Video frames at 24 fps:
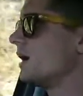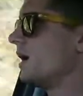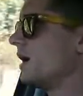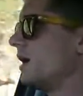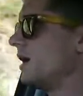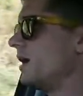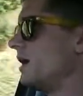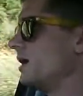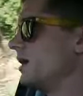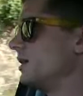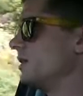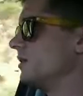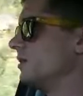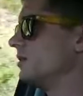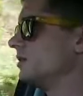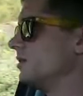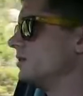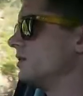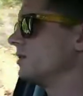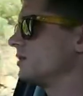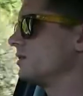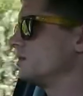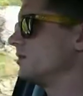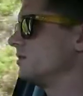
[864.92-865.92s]

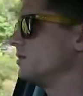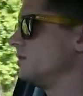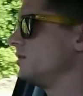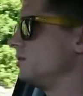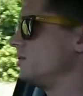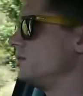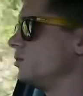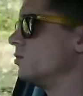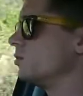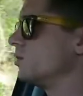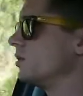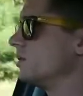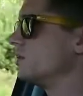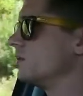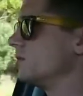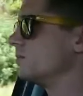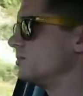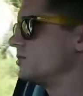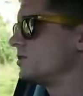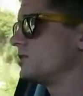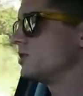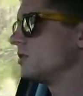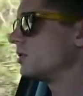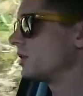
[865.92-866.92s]
and you will
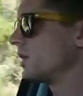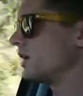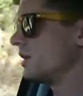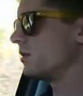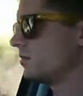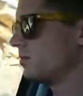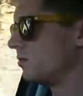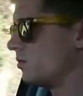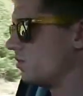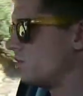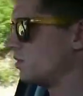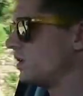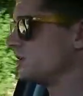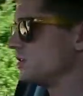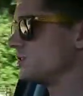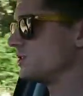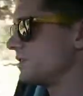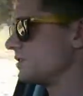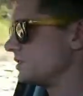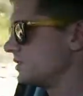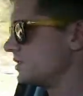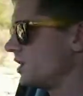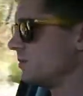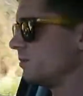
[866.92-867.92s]
still get more or less
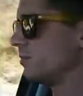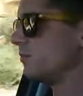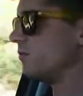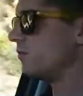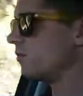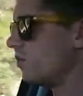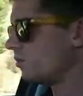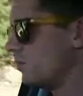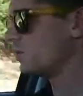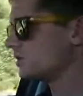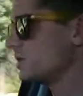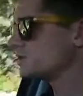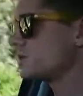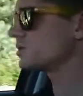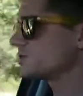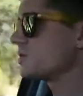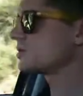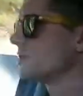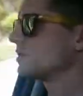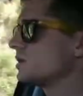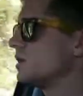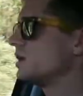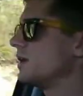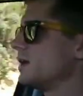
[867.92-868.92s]
the same
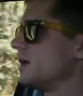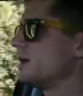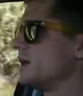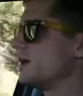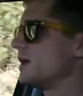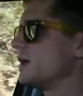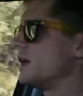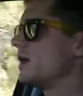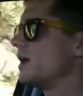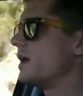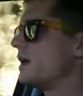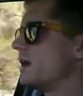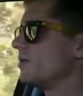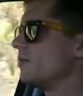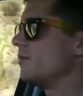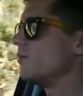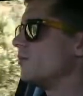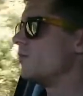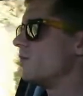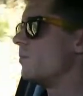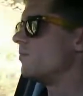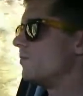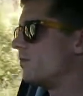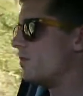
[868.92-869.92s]
performance,
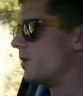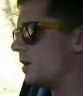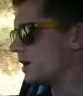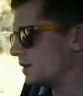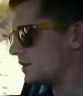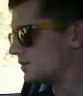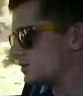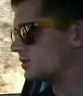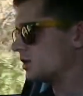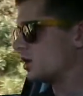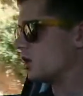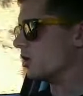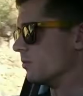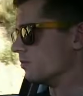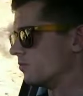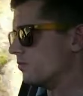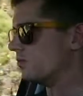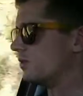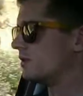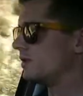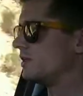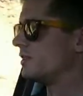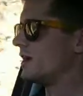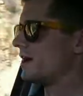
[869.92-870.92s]
but
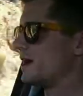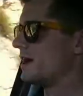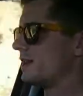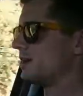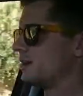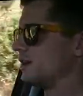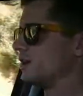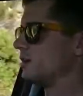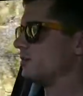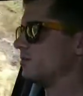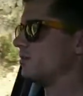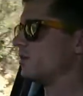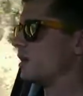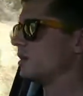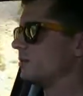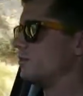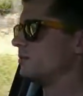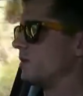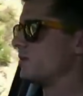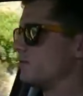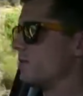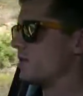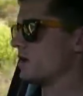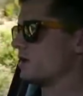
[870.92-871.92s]
hopefully the handling might
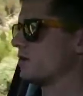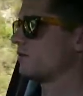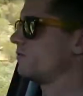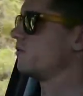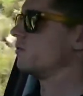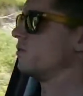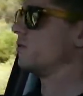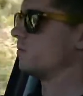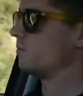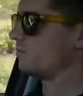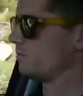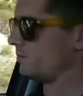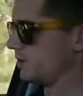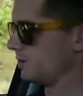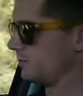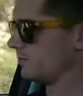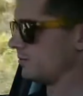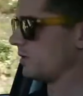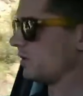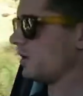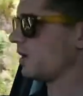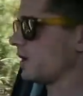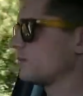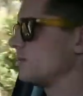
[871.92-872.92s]
be better for
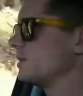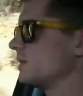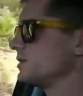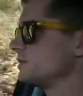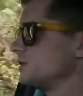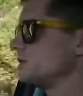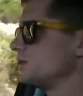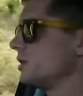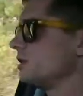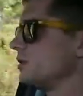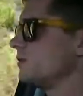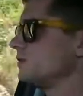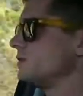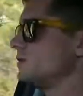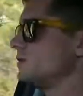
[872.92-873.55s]
people like myself,